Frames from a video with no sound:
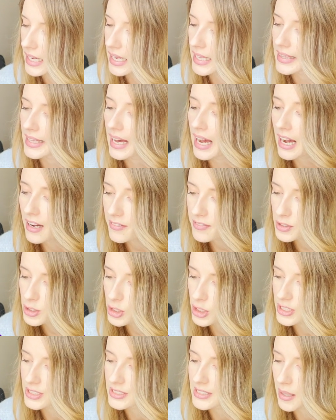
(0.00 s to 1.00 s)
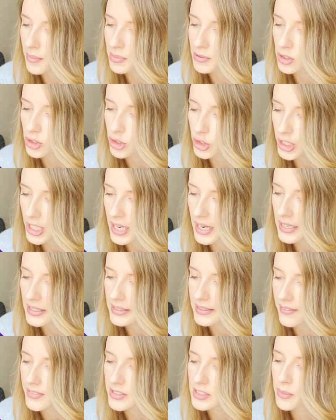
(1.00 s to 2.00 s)
and after a double
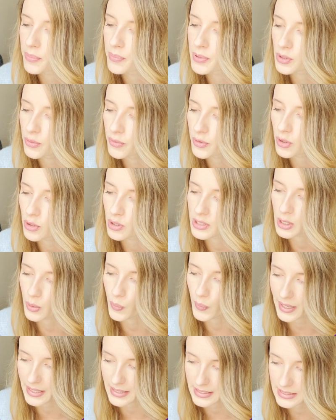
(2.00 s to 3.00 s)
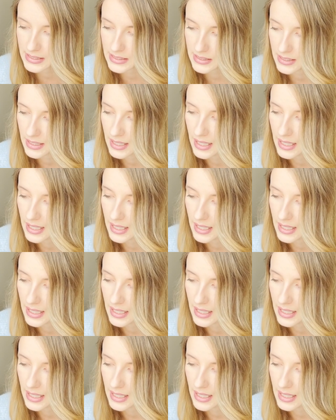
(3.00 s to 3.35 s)
check, they will approve your request.